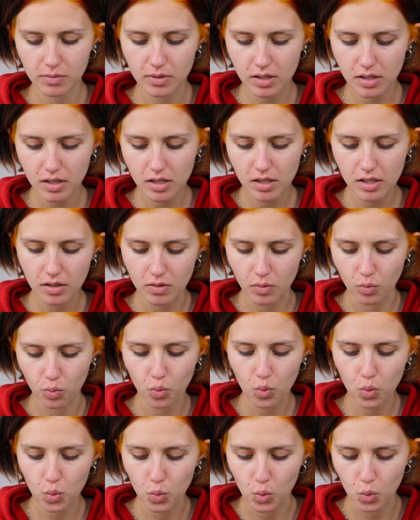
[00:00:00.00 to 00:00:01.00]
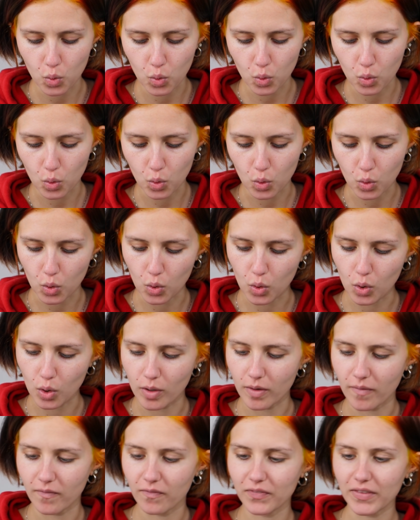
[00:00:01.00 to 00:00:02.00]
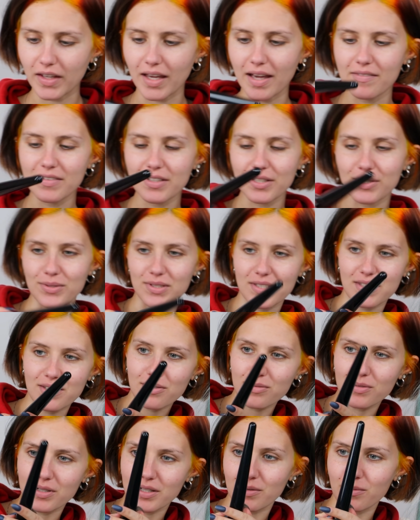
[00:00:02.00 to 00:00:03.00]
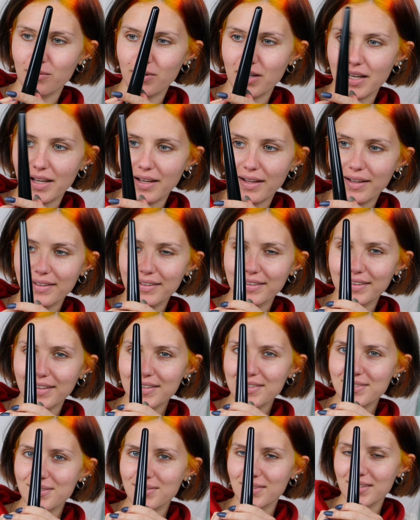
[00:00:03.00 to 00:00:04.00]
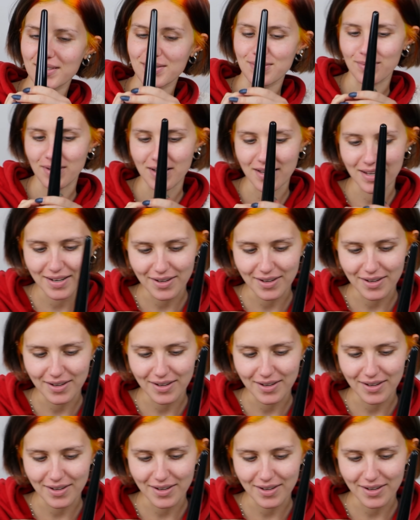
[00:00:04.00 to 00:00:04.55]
one? Ooh. I haven't used this one in a while. Let's do this one.